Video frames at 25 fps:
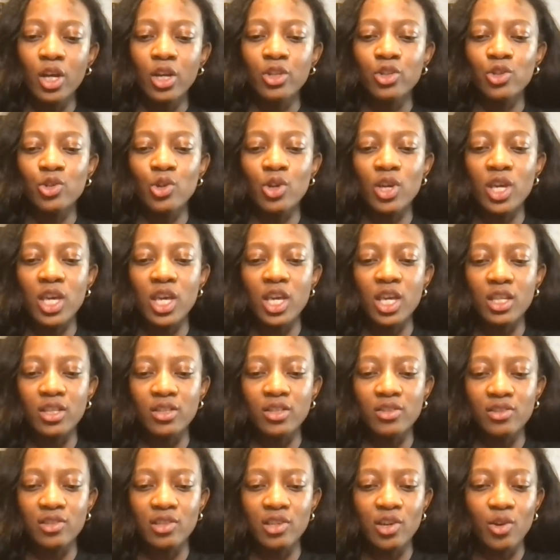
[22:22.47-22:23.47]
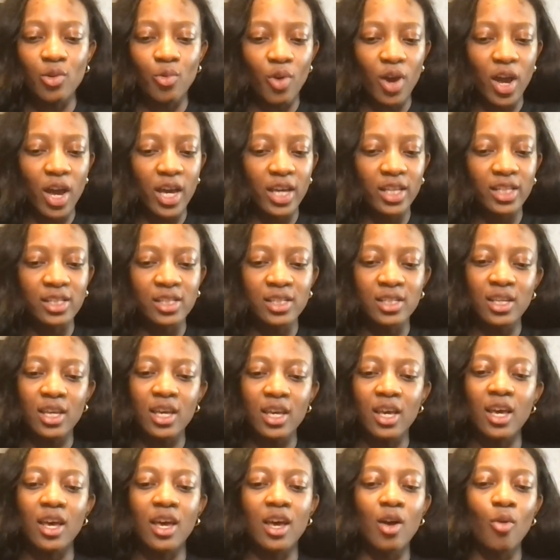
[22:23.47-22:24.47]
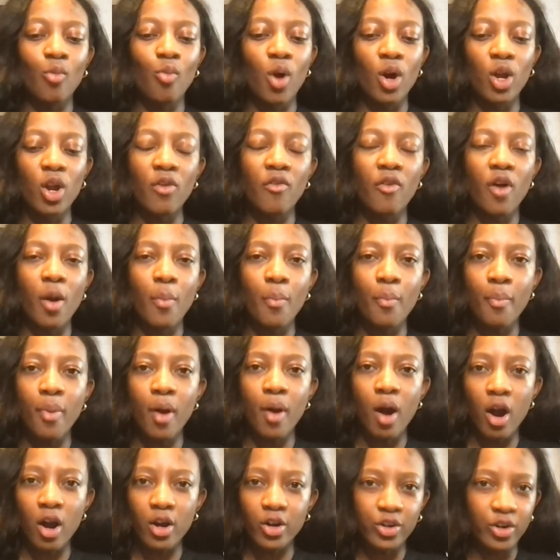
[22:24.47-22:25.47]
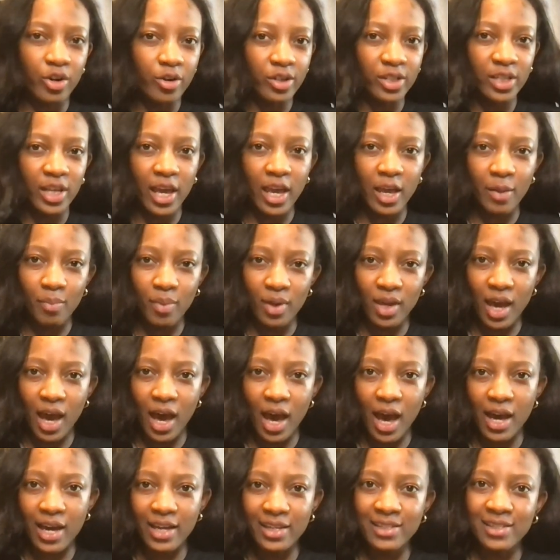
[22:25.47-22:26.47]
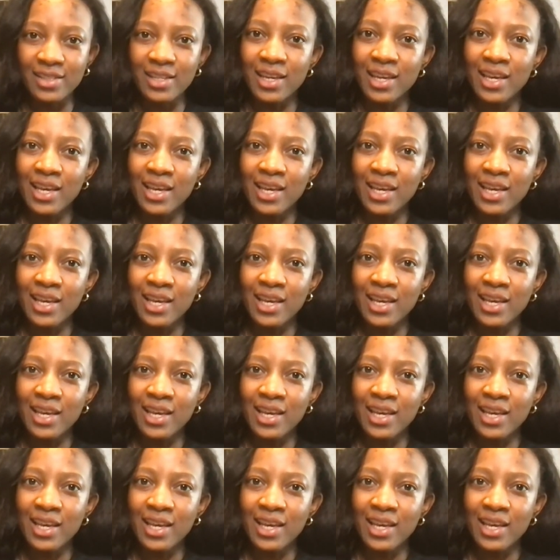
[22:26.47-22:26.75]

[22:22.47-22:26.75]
to integrate one of our partners' APIs